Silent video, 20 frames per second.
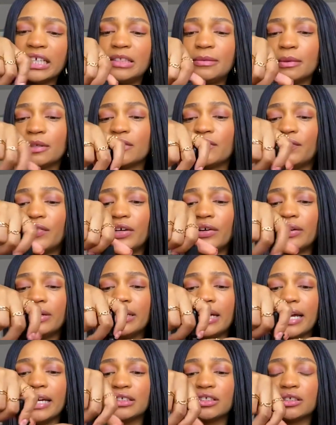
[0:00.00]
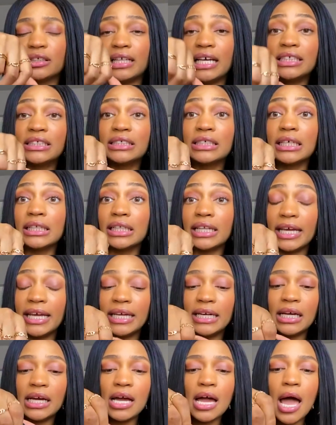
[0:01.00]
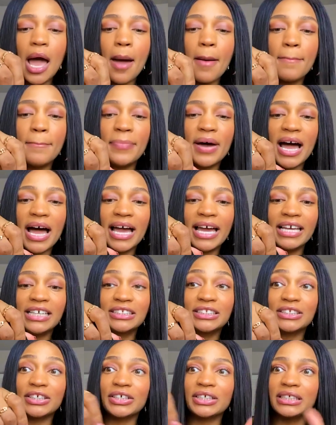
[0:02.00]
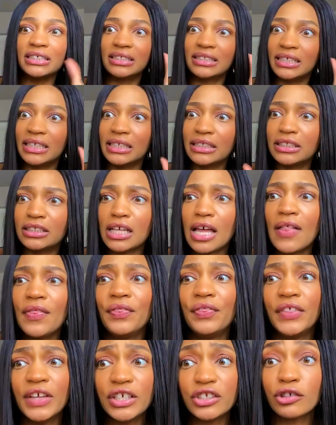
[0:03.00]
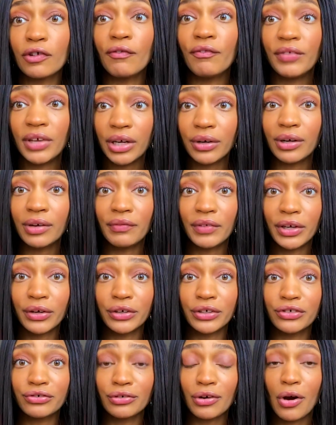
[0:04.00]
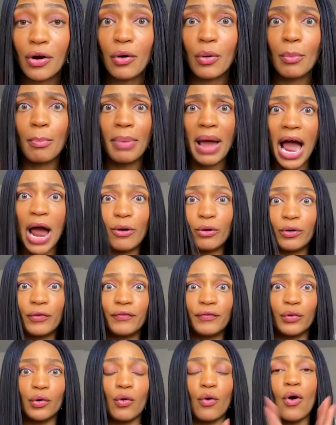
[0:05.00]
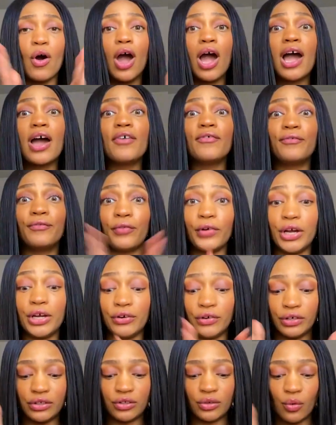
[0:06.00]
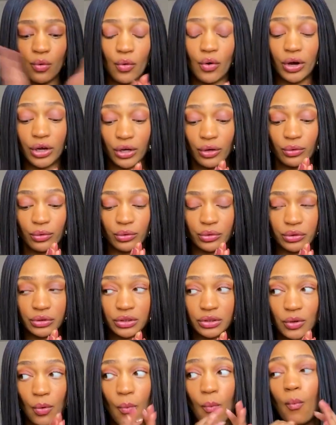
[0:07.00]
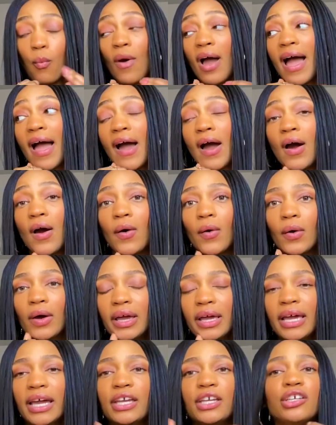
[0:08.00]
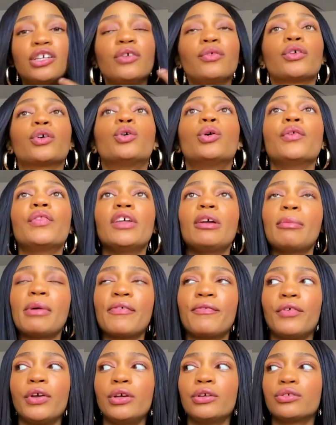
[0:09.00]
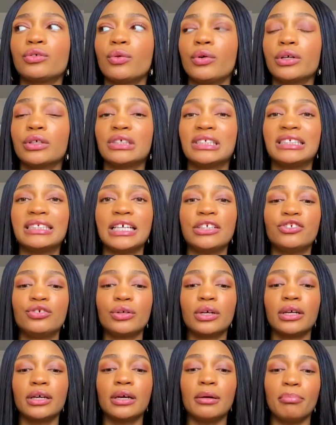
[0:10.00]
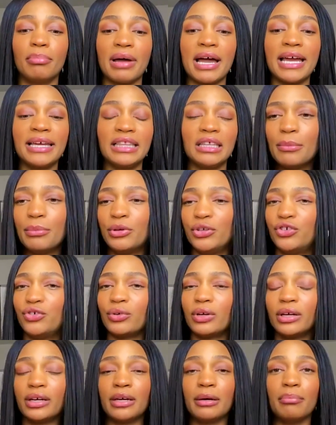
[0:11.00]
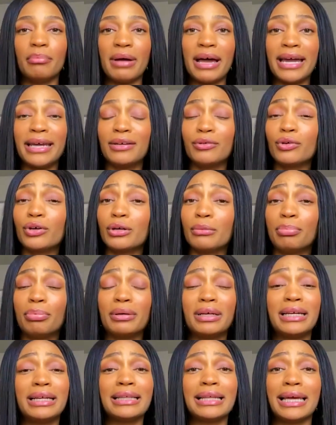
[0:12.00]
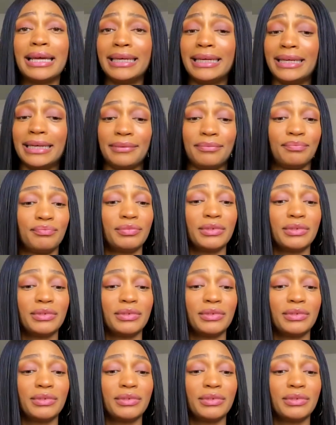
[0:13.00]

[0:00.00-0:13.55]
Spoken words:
that smells very nice. So that's Galena by Circus Scents. These are very, very strong, powerful fragrance oils. Wow. And you know the cool thing about fragrance oils is that you can combine, you can put it like